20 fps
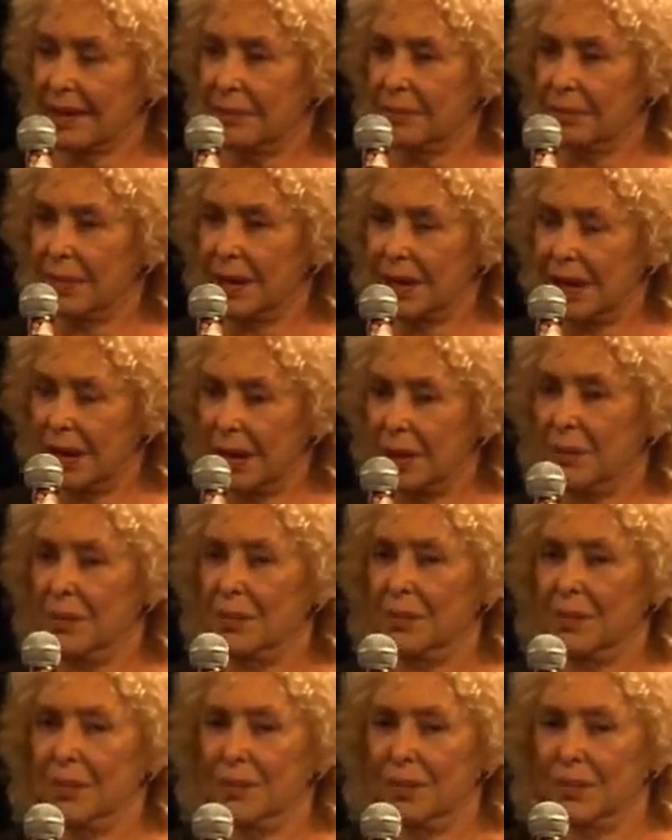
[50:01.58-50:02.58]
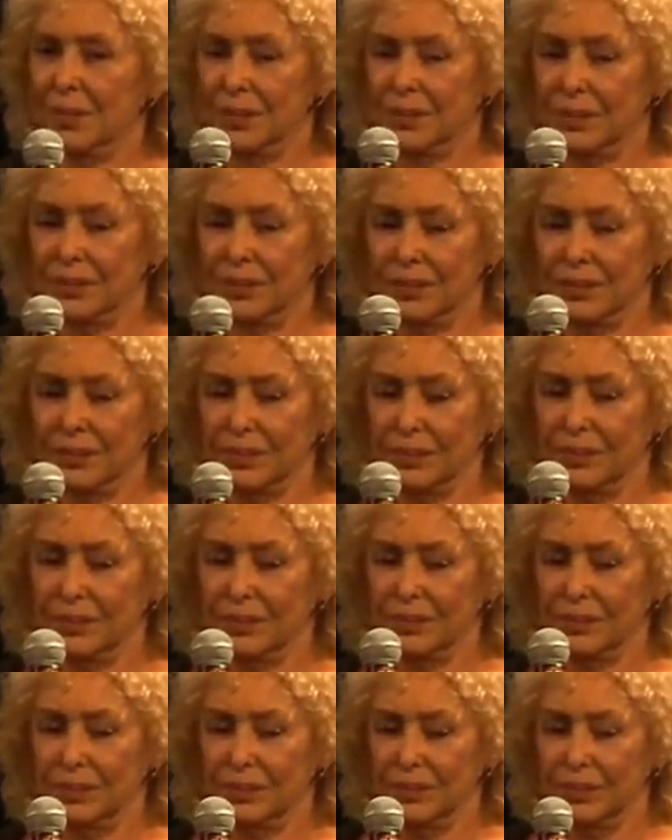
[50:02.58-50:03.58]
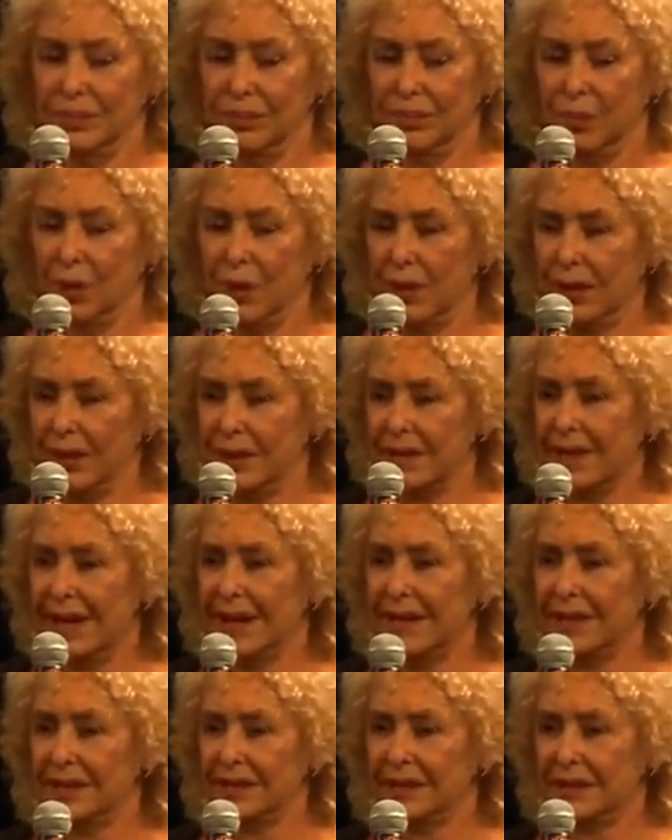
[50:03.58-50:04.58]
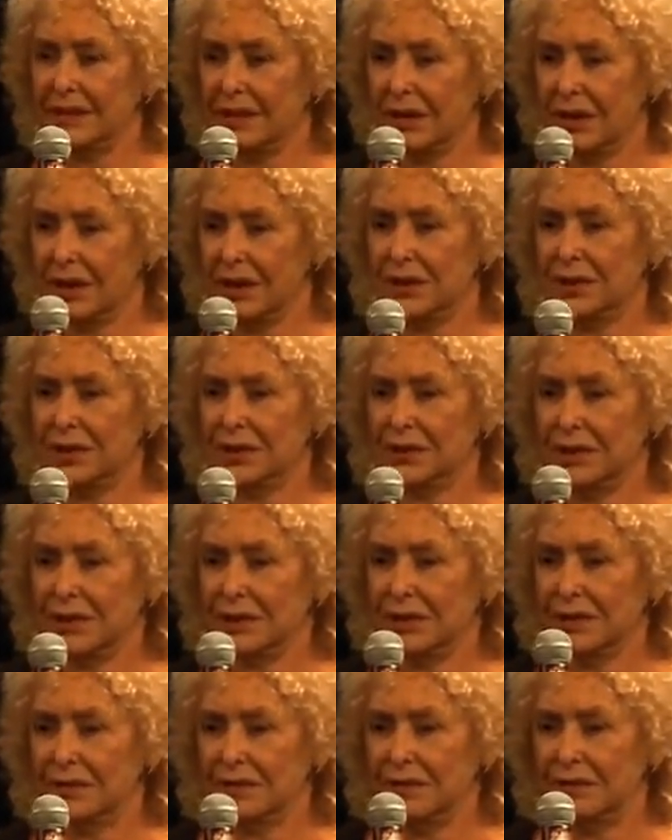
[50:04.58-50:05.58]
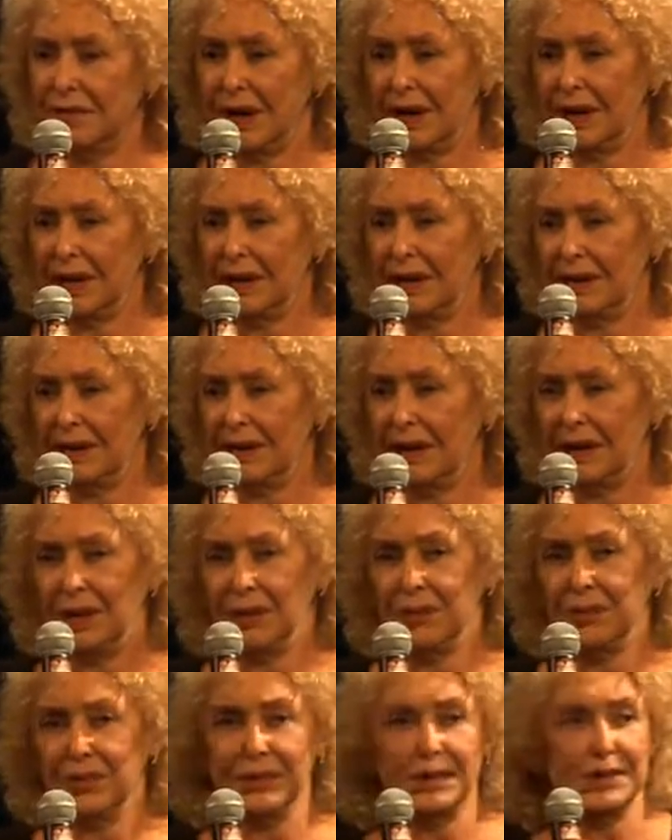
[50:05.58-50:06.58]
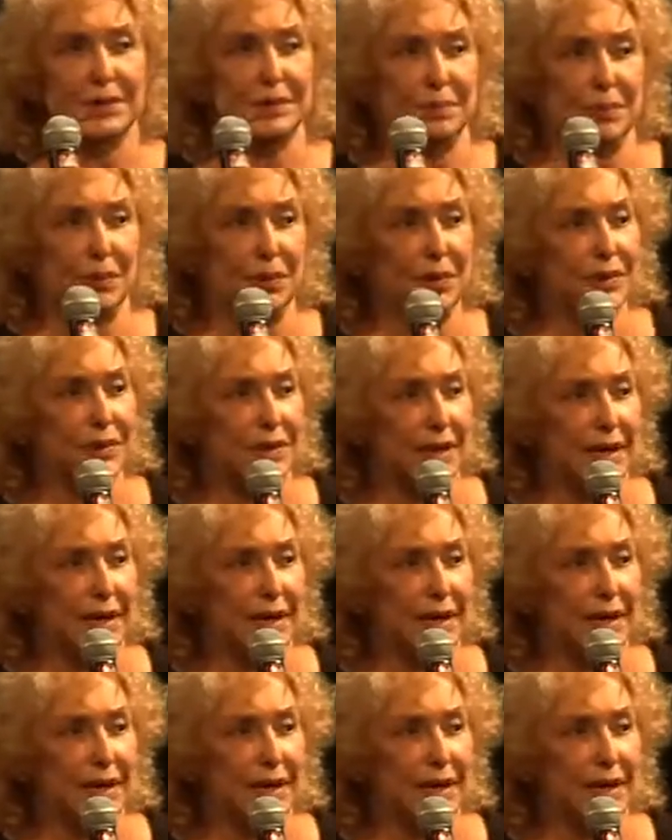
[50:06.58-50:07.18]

became more intense, larger, and finally I was pushed